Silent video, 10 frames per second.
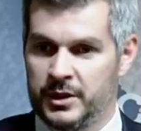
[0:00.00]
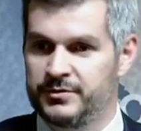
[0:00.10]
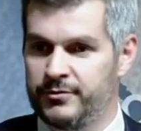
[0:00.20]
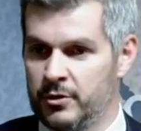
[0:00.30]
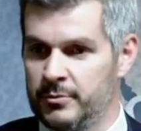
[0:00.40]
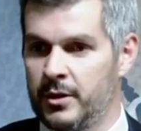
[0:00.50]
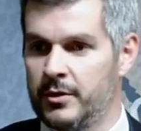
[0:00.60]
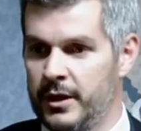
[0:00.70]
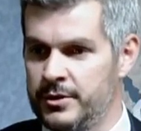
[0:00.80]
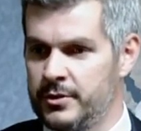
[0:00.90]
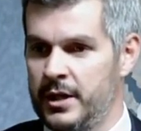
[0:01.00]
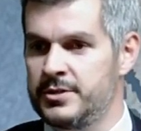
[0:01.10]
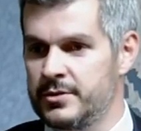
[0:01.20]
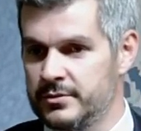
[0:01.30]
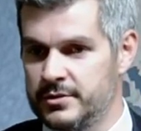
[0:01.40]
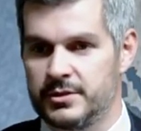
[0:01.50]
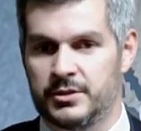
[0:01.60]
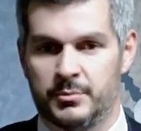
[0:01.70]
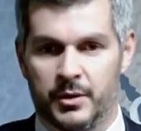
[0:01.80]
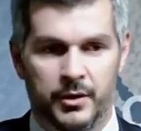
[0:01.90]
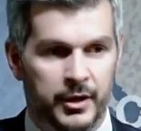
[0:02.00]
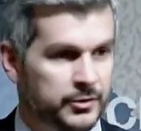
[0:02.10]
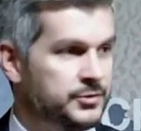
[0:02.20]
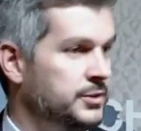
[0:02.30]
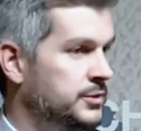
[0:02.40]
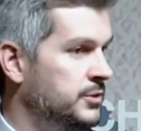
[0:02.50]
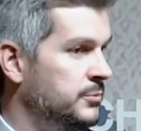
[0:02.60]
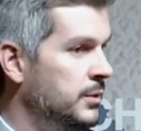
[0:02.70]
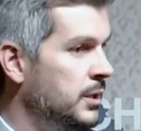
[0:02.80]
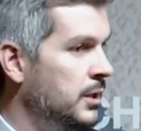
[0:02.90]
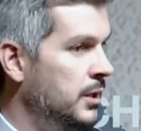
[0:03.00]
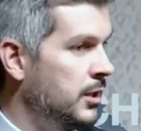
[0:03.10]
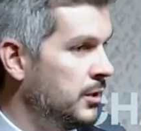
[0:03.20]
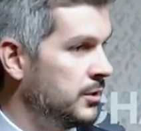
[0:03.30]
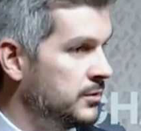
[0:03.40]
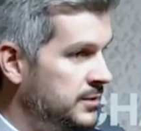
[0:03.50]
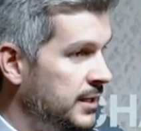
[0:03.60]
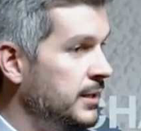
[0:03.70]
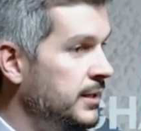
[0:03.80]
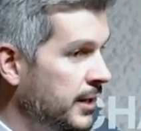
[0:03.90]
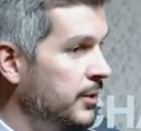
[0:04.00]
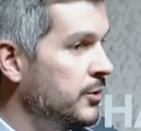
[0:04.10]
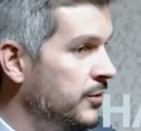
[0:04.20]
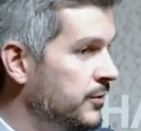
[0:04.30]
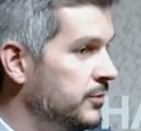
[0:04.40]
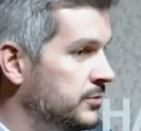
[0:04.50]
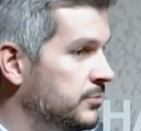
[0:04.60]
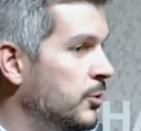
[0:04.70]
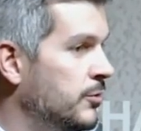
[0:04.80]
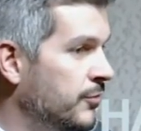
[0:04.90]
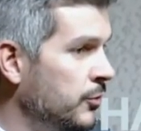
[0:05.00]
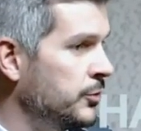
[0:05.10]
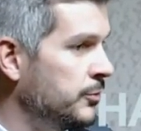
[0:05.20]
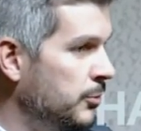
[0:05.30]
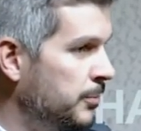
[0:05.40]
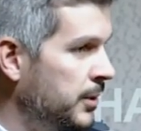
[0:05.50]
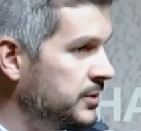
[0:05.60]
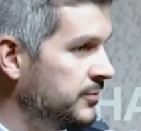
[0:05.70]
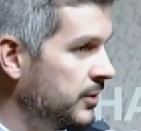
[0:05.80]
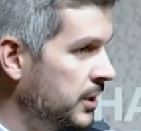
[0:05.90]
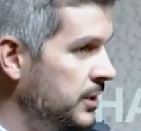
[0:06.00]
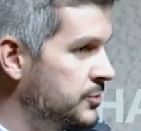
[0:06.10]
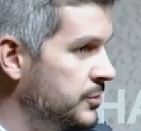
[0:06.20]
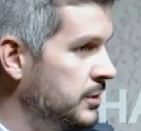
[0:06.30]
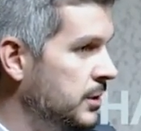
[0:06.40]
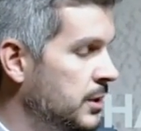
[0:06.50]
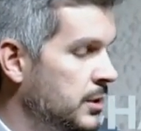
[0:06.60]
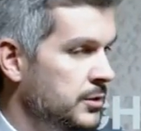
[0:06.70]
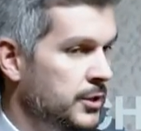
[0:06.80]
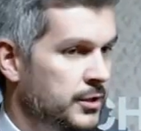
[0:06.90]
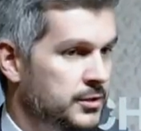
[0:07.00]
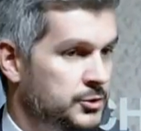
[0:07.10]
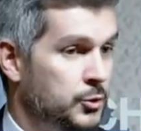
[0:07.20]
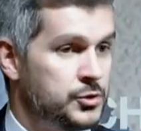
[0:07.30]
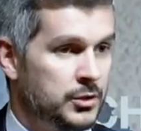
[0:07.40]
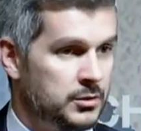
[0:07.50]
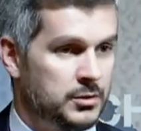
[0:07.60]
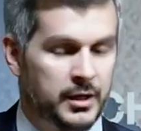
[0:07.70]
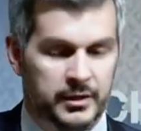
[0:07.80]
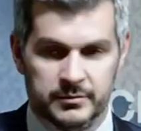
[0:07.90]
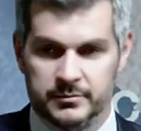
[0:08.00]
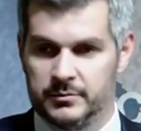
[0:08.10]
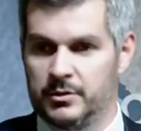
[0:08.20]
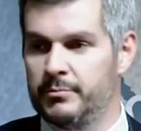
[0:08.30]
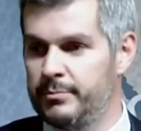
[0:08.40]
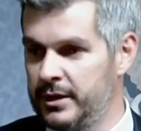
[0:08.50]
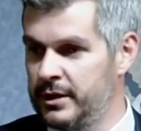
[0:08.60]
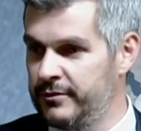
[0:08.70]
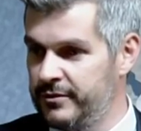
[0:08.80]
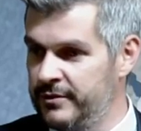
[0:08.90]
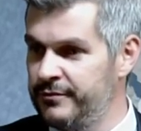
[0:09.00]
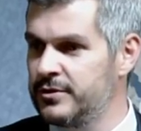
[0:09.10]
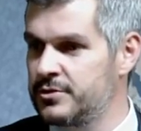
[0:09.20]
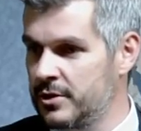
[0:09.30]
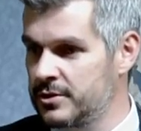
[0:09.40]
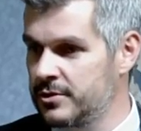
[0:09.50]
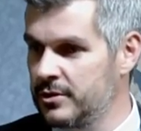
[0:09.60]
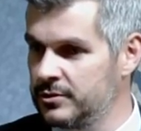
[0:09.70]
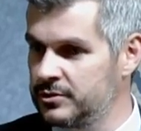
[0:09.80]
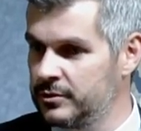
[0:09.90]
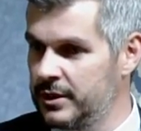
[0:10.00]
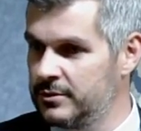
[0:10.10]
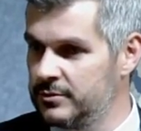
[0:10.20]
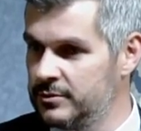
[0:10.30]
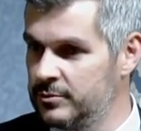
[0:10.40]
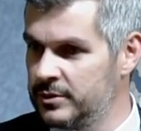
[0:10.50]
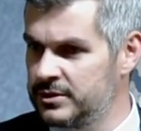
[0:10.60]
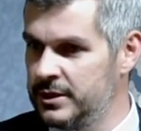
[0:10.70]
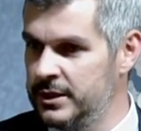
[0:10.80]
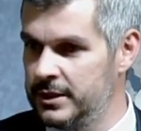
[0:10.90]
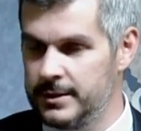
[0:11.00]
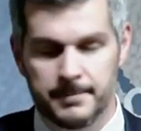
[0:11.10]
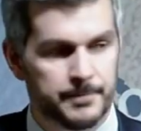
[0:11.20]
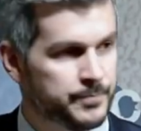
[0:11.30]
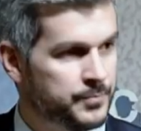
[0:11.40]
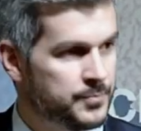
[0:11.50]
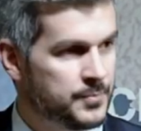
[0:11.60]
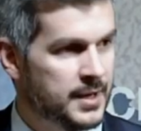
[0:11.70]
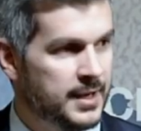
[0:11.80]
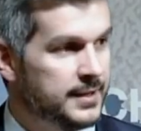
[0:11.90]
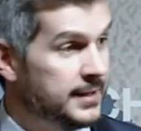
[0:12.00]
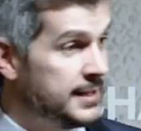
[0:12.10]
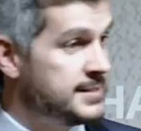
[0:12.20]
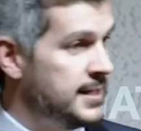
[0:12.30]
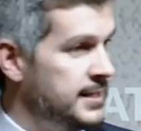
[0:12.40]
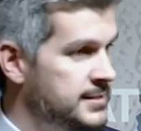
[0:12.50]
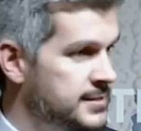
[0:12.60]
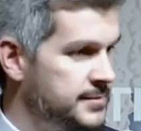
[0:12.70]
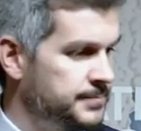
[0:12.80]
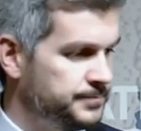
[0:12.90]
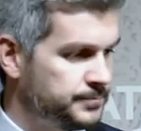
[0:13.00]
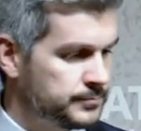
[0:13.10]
transform our education system, our health system, our taking care of the more vulnerable parts of our country, the social and competitive infrastructure also that was needed. That change